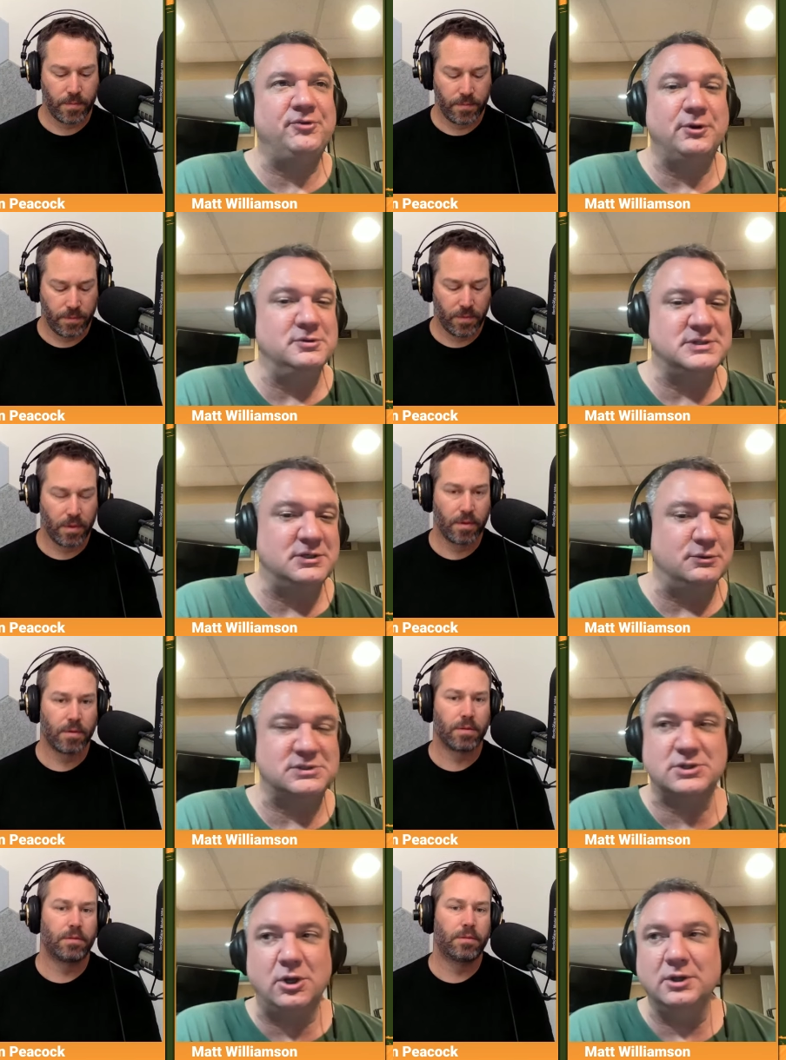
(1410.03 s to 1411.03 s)
Speaker 1: turns into a
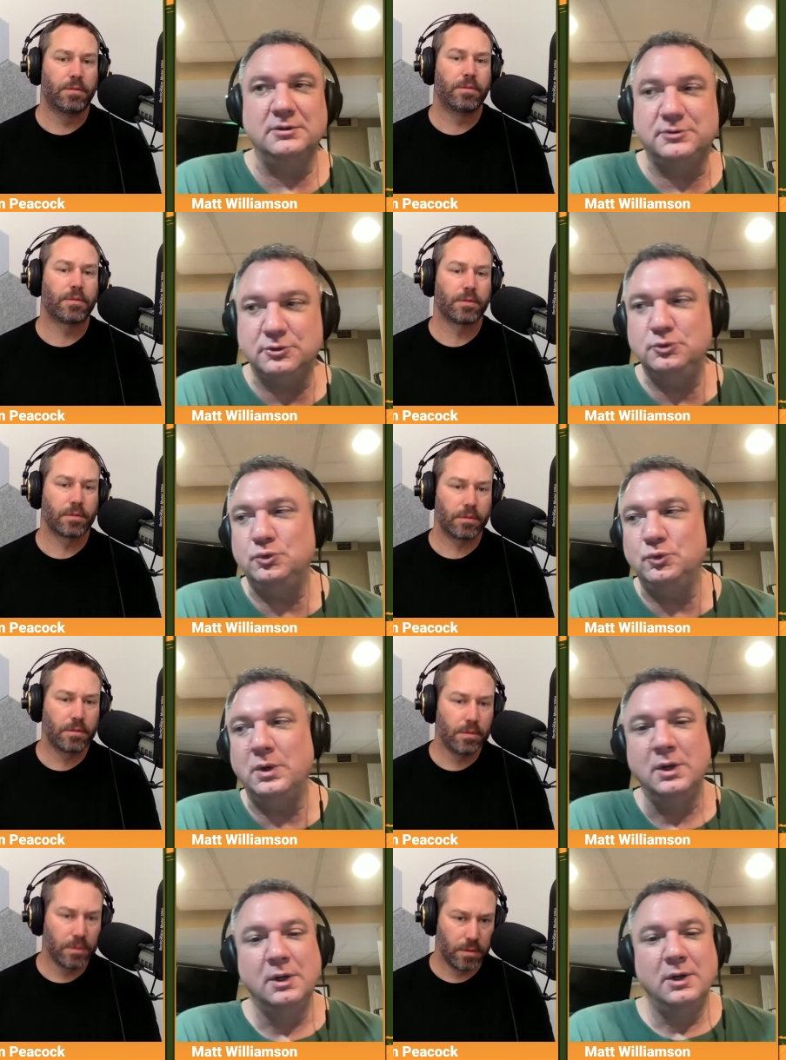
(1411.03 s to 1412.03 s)
solid
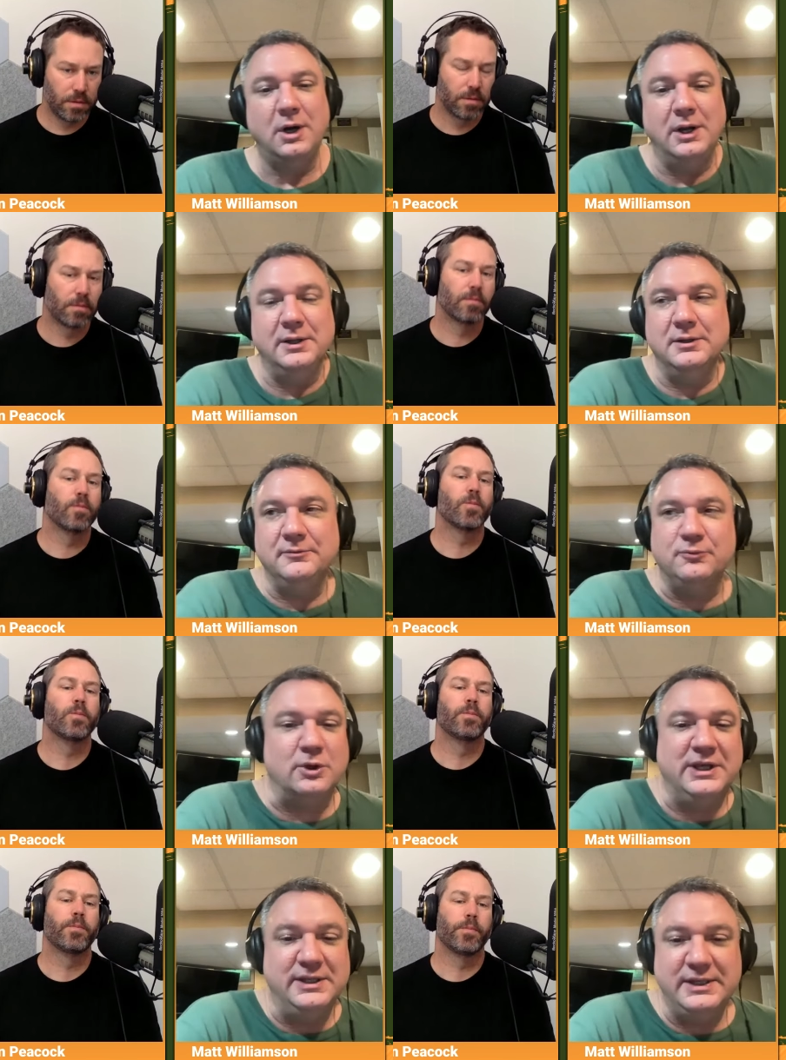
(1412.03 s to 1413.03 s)
two on a
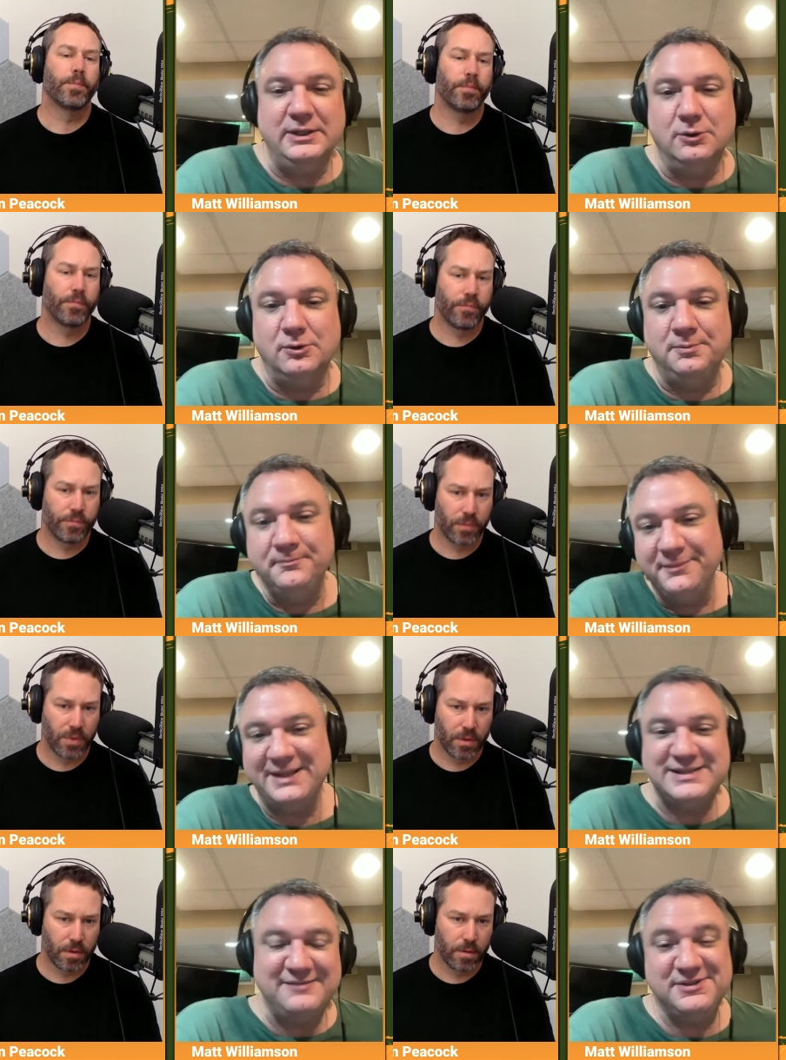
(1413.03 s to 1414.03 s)
rookie deal,
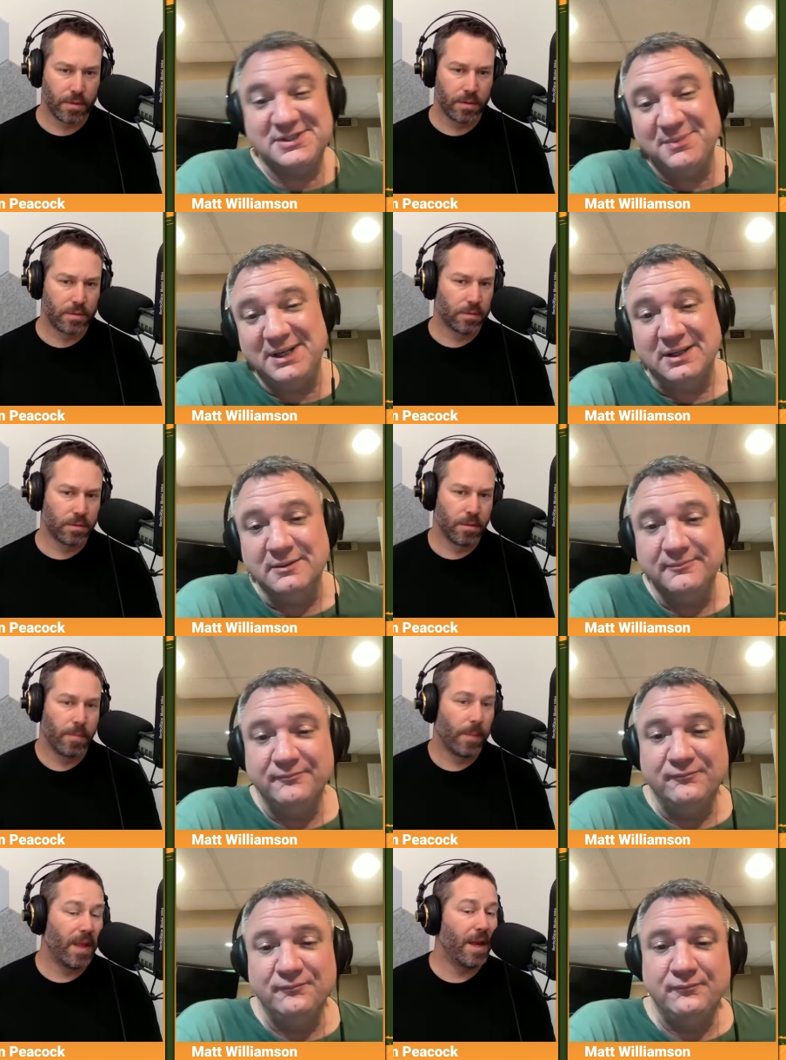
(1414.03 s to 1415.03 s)
that saves you some money.
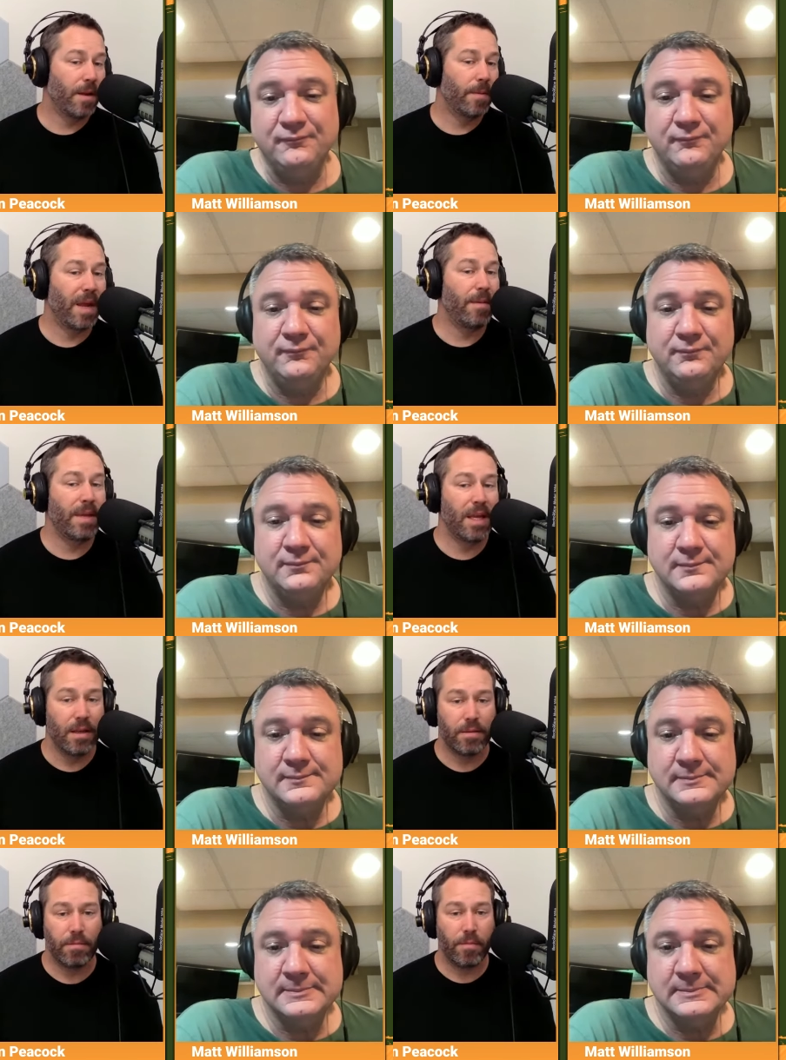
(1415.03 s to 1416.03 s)
Speaker 2: And
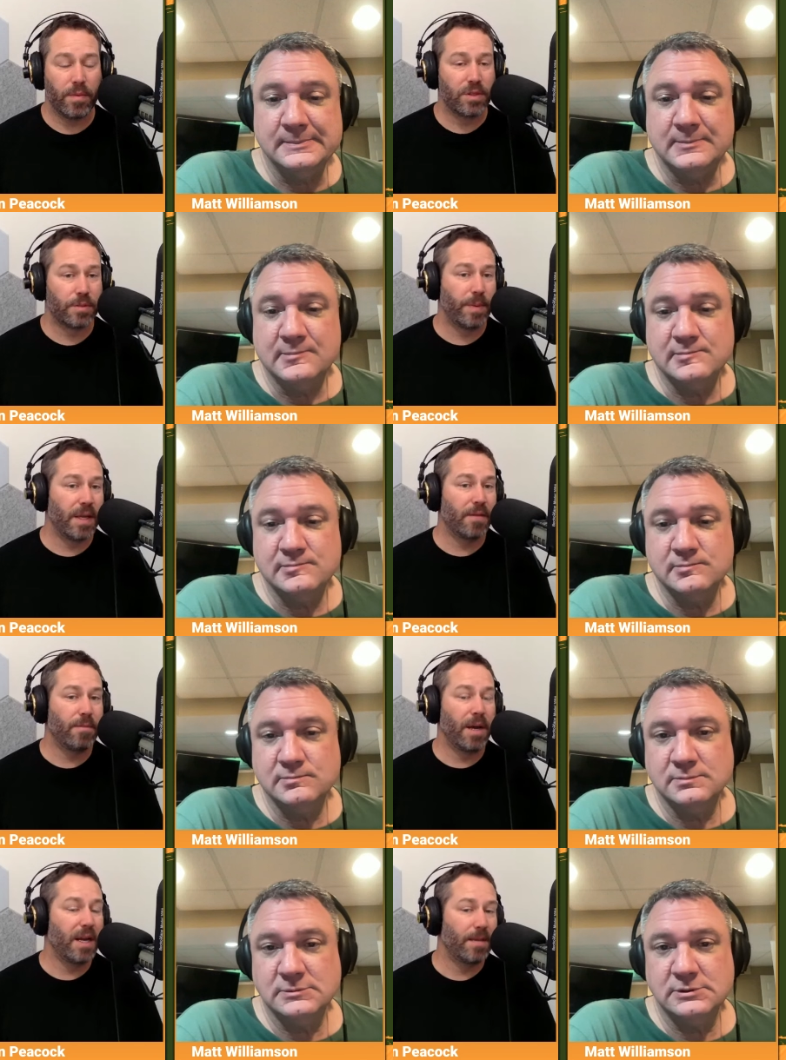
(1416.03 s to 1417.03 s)
maybe speaking of
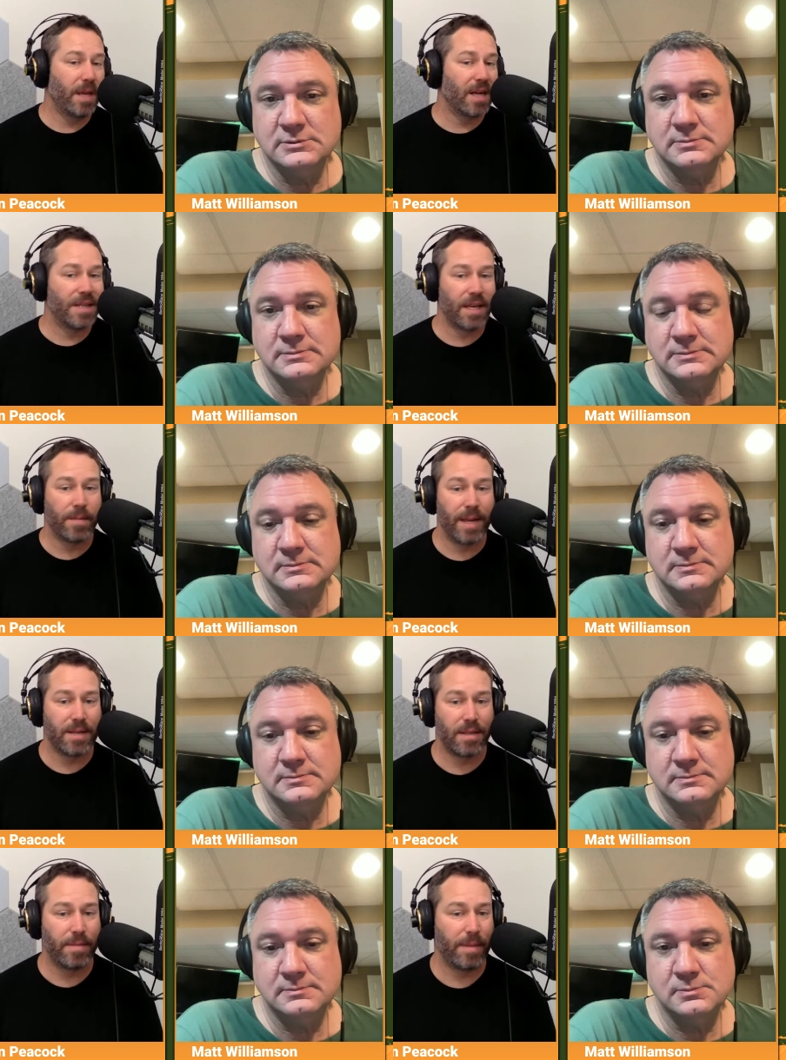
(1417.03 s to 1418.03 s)
money, you got to take your
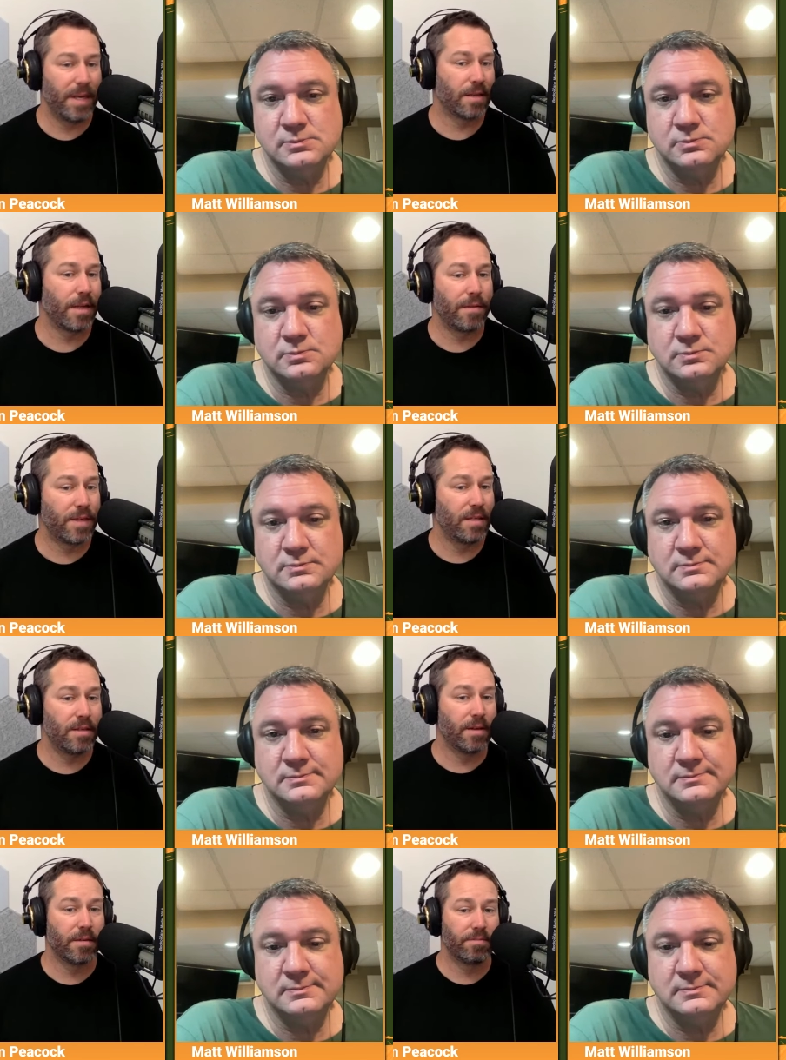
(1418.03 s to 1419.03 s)
medicine. Maybe next
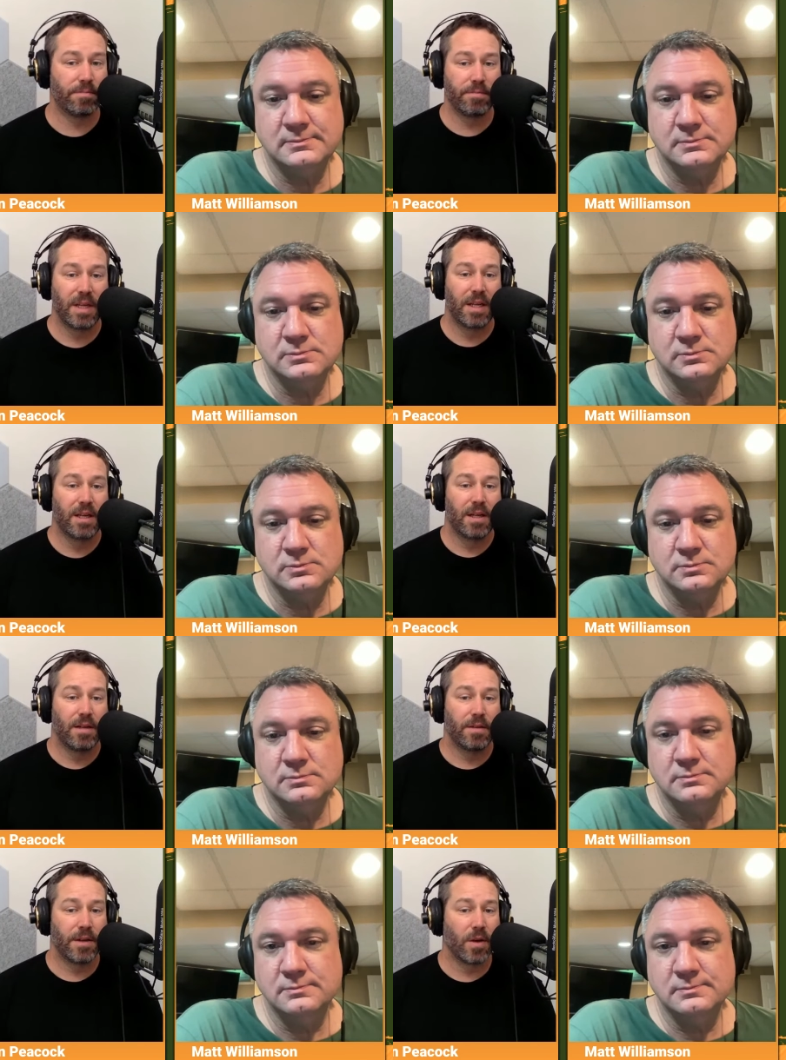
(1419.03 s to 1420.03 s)
offseason they're
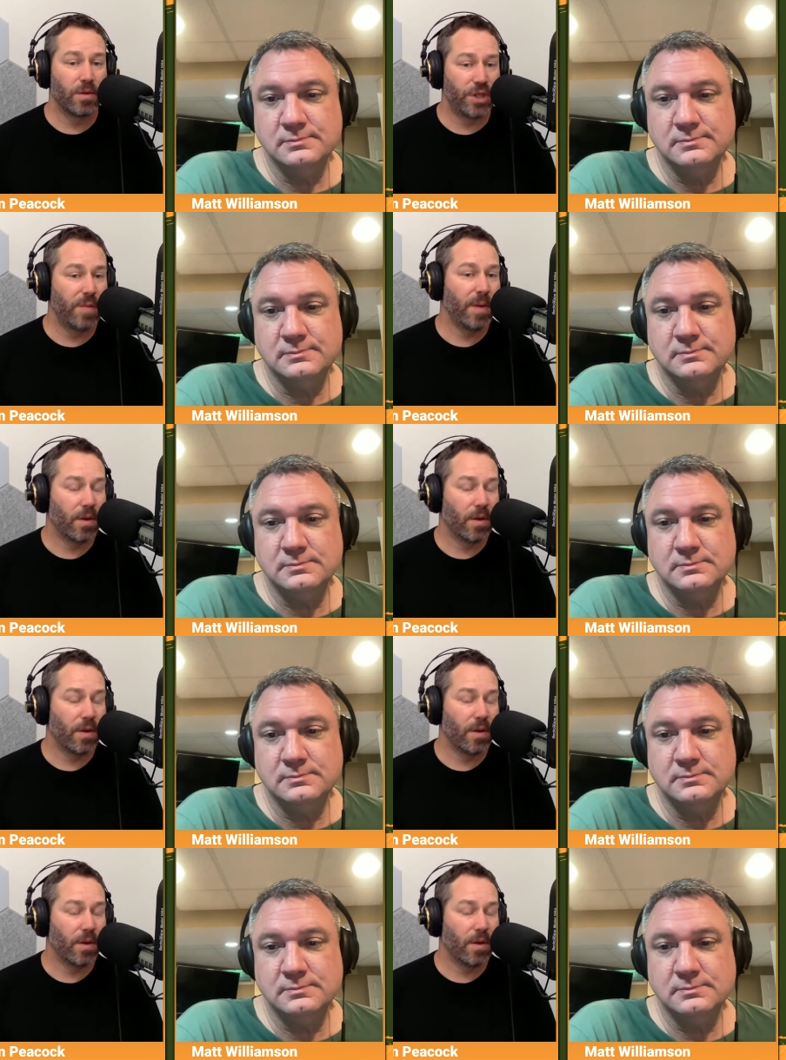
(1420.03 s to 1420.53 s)
they're going cheap at